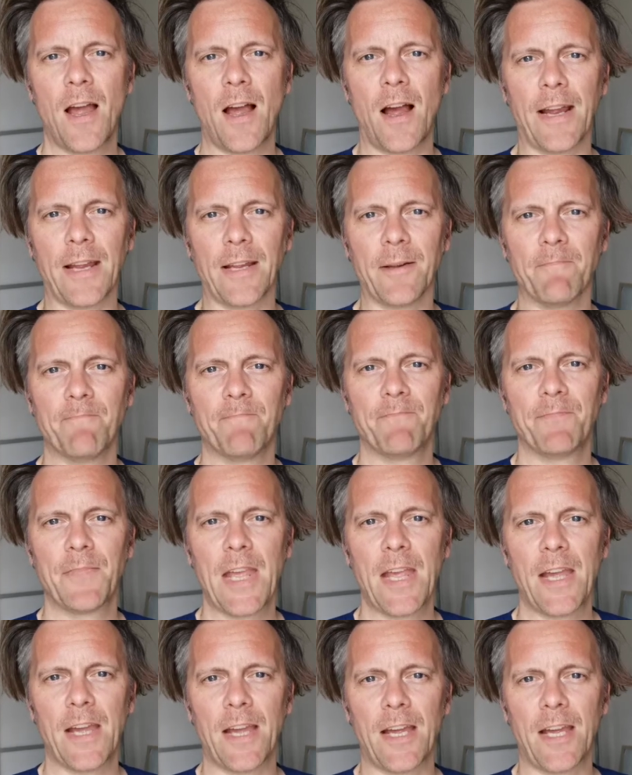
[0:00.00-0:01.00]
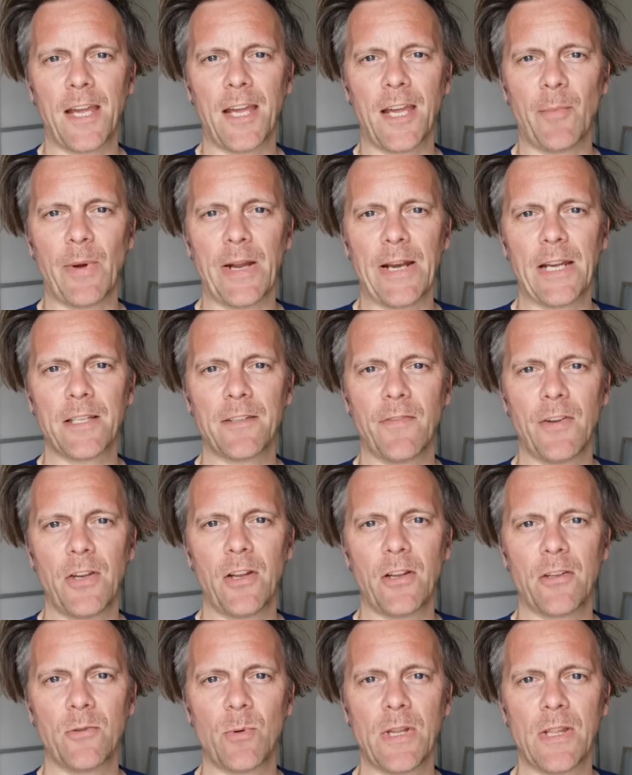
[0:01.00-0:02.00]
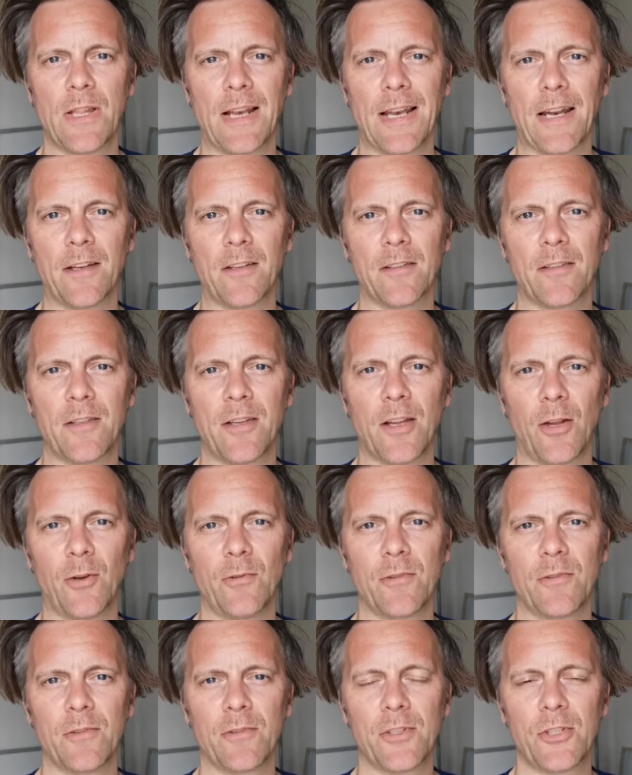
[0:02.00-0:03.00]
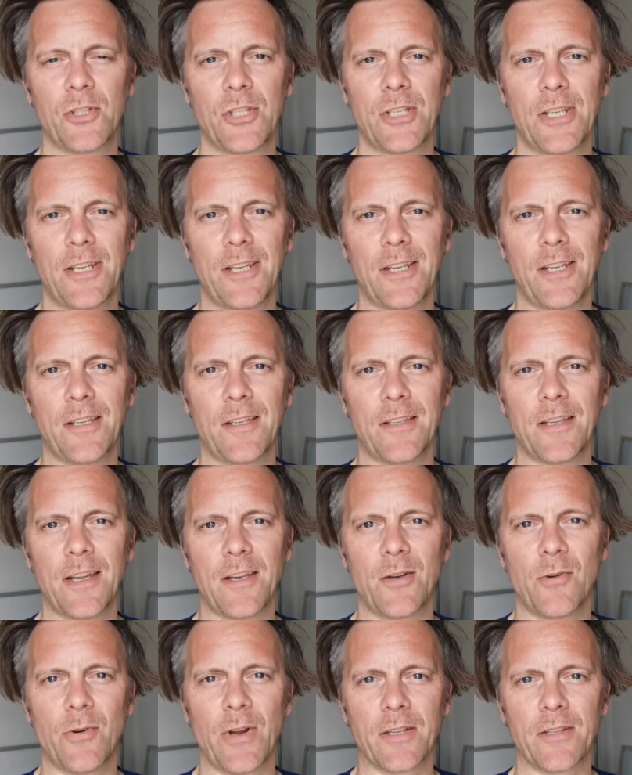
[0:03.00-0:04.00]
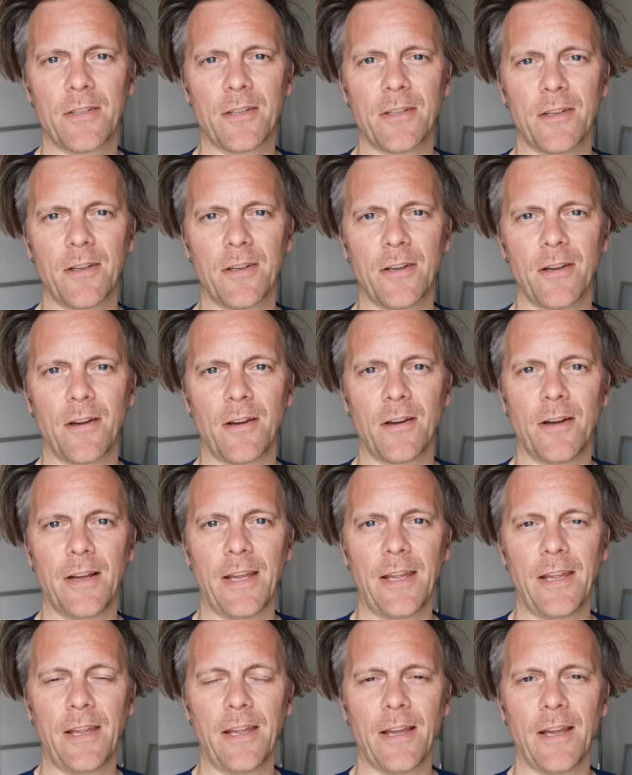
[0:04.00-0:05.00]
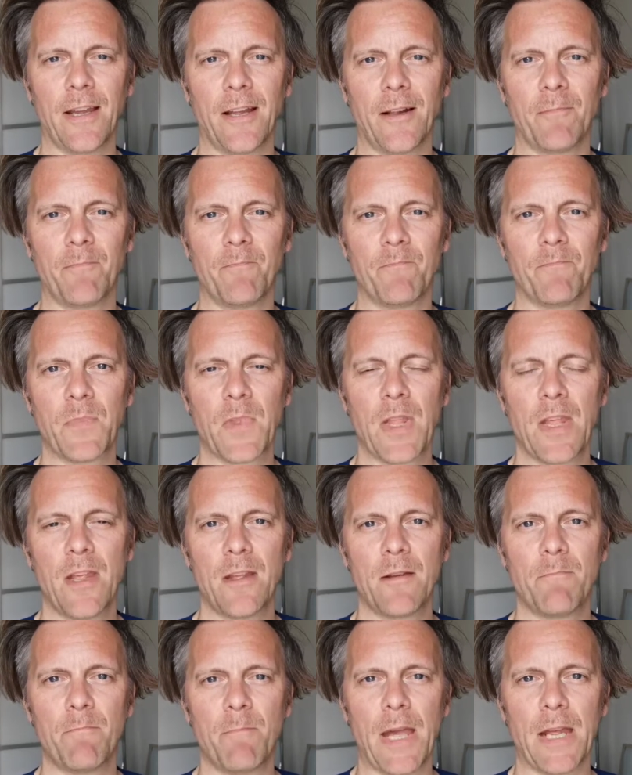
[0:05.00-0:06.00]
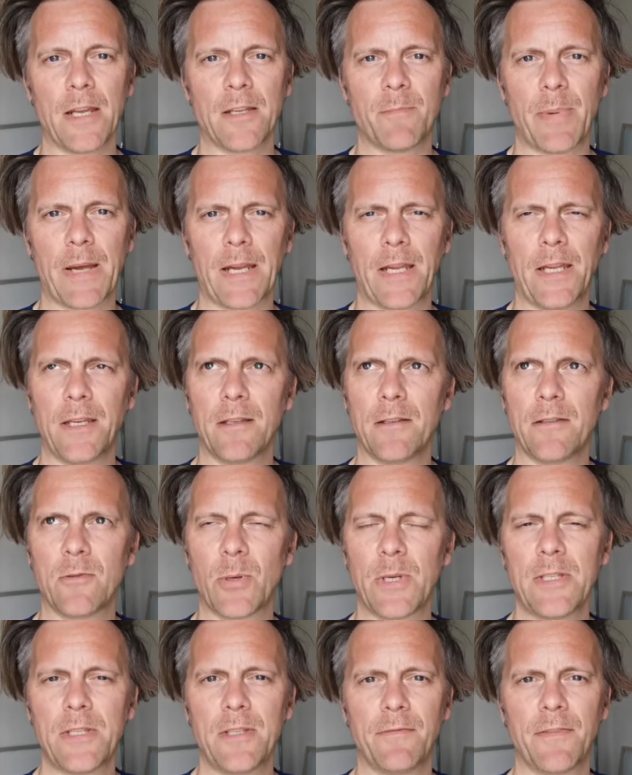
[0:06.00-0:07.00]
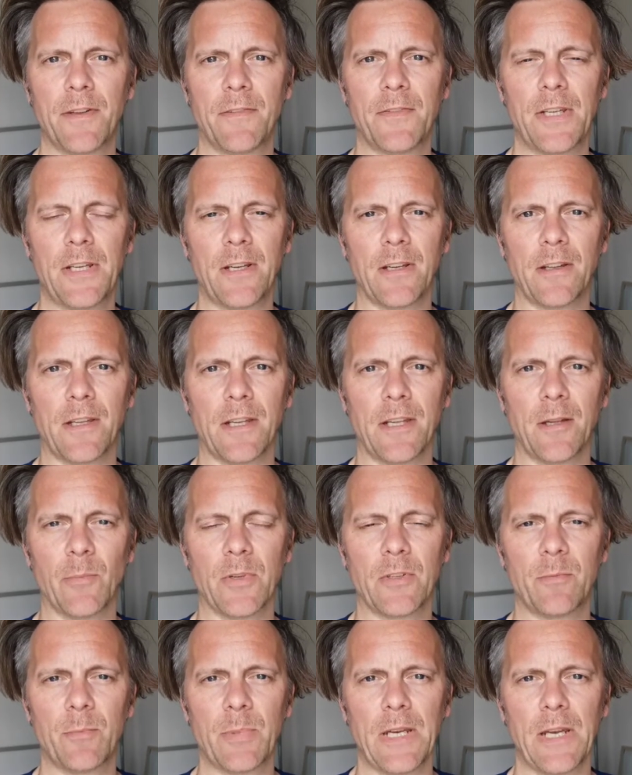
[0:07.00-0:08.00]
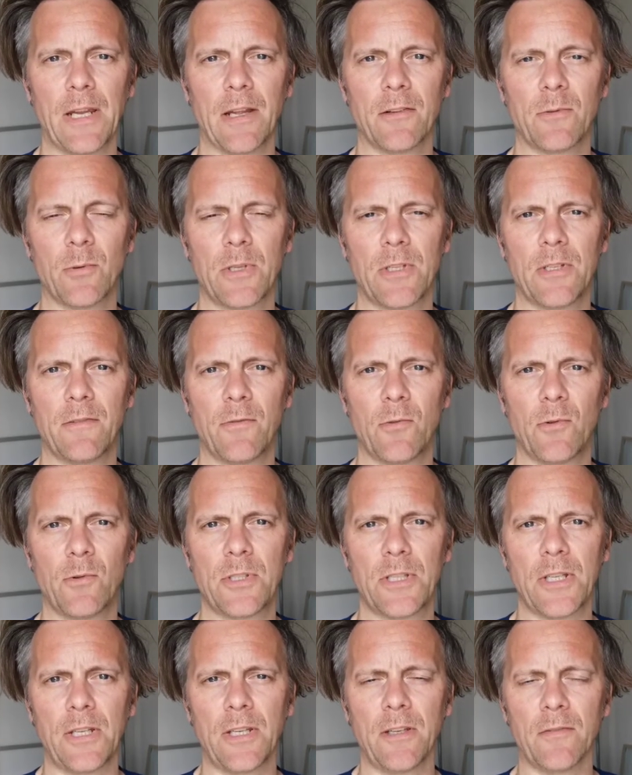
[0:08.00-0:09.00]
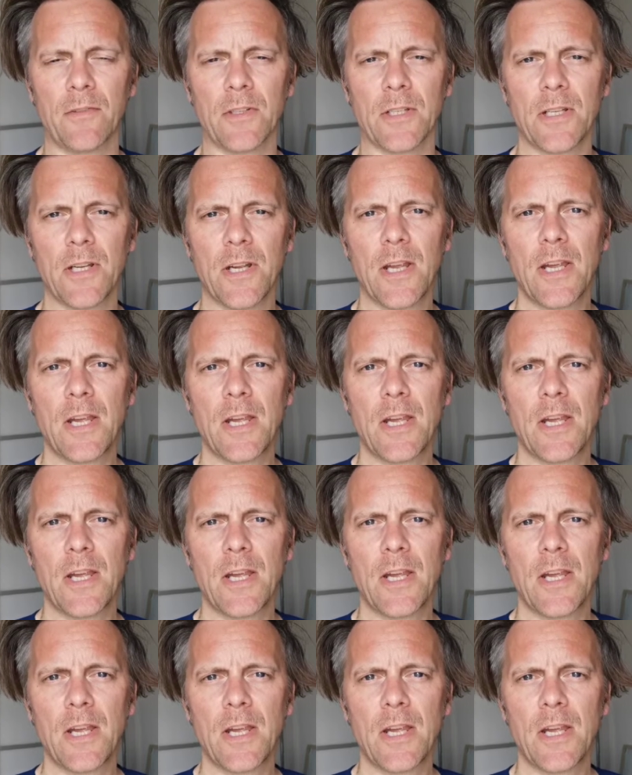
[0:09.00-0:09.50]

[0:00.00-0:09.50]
Hi, my next video is with Alanna Stone. She is a director I met back in 2015, I think it must be now, 2014 even.